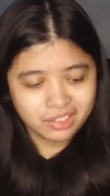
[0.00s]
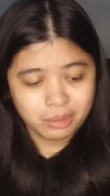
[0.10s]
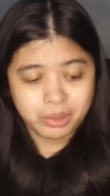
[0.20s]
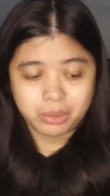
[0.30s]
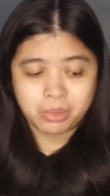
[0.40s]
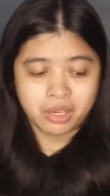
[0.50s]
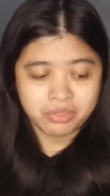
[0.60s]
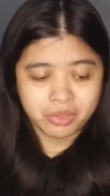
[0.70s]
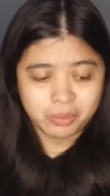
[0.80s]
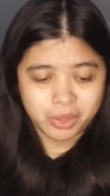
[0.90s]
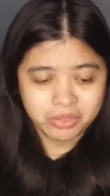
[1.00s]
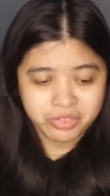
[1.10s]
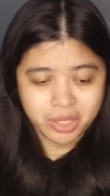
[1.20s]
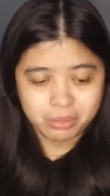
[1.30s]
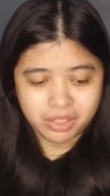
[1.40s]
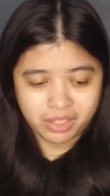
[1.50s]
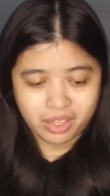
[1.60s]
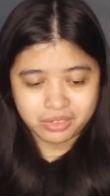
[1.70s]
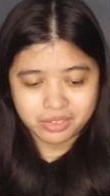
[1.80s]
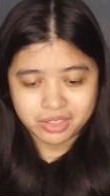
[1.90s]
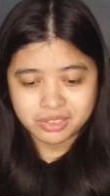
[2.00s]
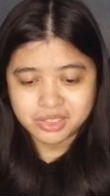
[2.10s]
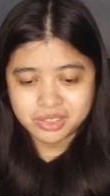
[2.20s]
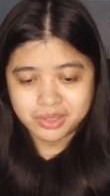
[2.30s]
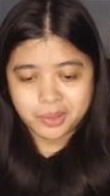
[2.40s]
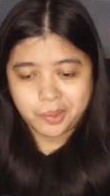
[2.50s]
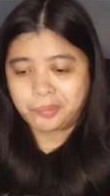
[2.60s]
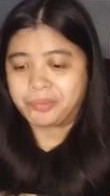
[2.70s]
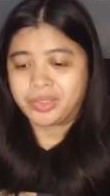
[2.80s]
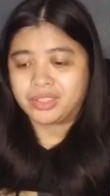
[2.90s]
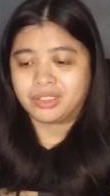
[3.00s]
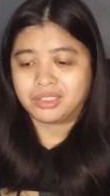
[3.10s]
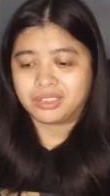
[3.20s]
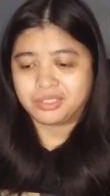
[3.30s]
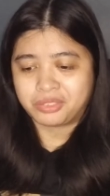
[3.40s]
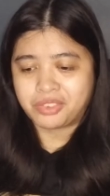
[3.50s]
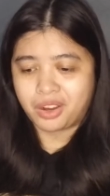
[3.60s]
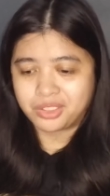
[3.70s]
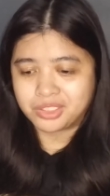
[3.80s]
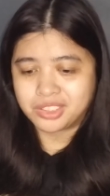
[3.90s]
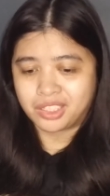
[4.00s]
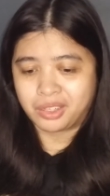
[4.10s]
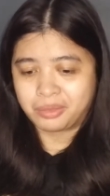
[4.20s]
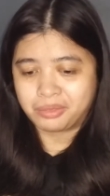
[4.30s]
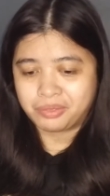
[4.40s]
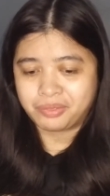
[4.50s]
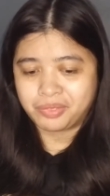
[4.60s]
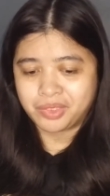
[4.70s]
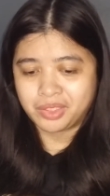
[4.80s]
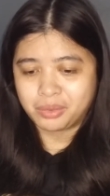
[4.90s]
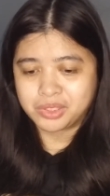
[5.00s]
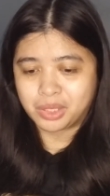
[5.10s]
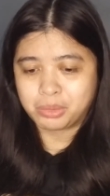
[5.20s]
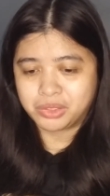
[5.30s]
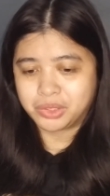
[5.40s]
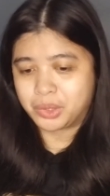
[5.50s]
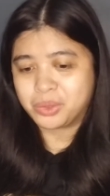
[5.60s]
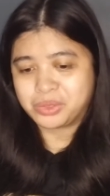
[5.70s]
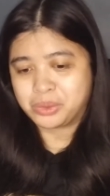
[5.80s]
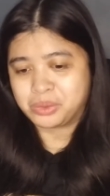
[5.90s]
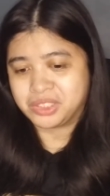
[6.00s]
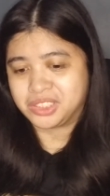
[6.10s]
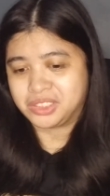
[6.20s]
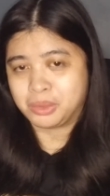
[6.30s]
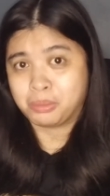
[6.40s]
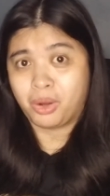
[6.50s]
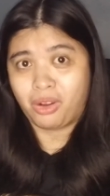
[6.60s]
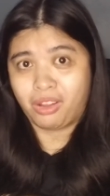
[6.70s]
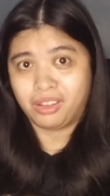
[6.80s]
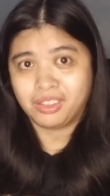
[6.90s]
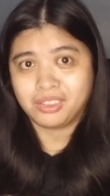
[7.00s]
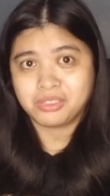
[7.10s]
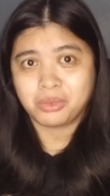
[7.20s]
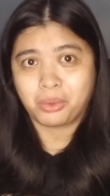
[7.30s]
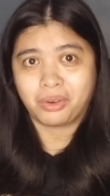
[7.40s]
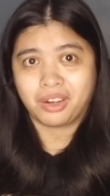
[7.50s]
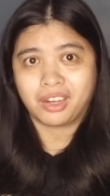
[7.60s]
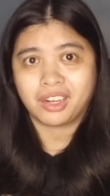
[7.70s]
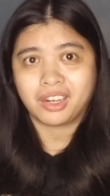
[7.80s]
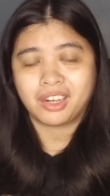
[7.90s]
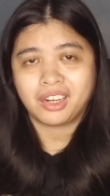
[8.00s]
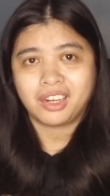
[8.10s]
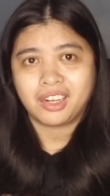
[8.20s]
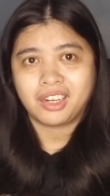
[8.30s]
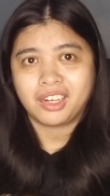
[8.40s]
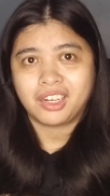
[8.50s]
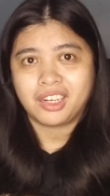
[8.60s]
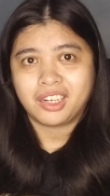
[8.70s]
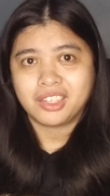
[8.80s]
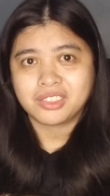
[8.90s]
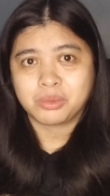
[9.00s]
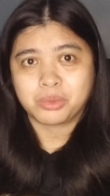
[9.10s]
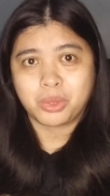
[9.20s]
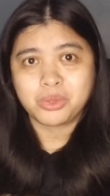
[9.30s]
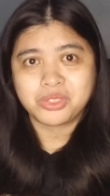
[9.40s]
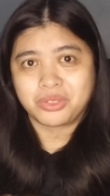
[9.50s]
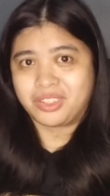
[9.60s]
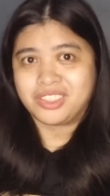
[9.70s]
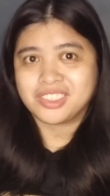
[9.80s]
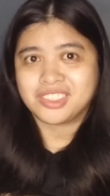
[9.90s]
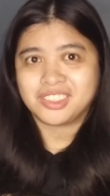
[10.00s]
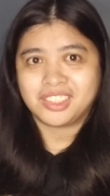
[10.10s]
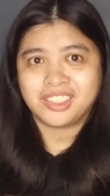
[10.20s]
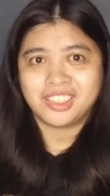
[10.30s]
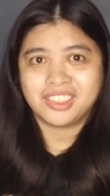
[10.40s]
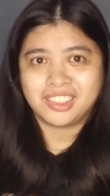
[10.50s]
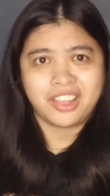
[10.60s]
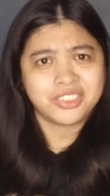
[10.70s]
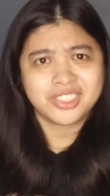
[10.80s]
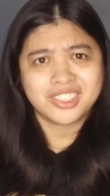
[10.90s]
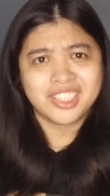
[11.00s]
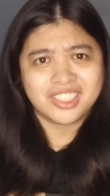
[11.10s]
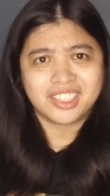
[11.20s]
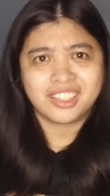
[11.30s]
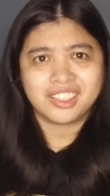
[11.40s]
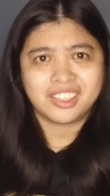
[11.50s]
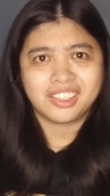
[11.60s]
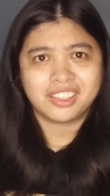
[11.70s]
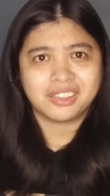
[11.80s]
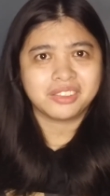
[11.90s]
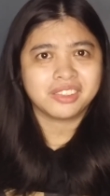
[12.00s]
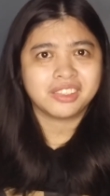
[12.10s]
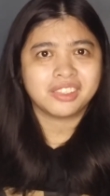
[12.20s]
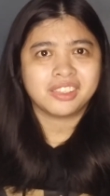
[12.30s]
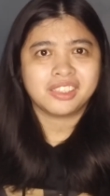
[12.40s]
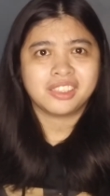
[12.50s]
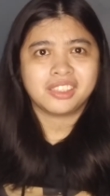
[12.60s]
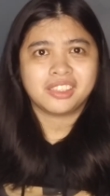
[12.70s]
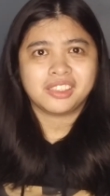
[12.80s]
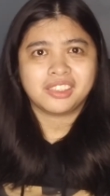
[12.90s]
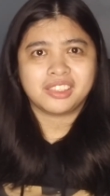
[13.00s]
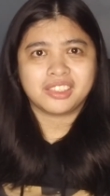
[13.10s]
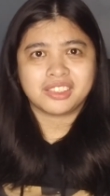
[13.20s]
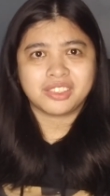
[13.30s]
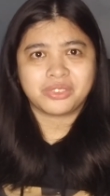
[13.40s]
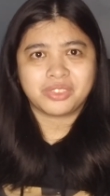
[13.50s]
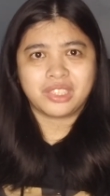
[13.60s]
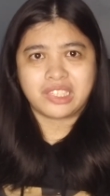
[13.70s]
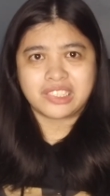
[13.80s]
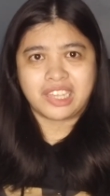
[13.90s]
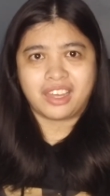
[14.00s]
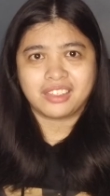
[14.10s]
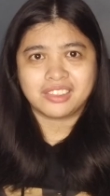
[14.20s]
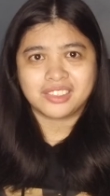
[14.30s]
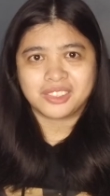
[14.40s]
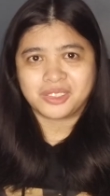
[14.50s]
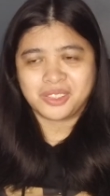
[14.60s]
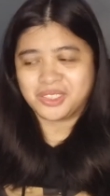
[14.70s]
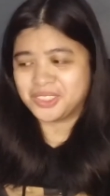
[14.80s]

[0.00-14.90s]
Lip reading: I mean, apart from our family gatherings, the farthest that I was able to go to was the mall for some groceries, and that's just it. You know, it's really sad. So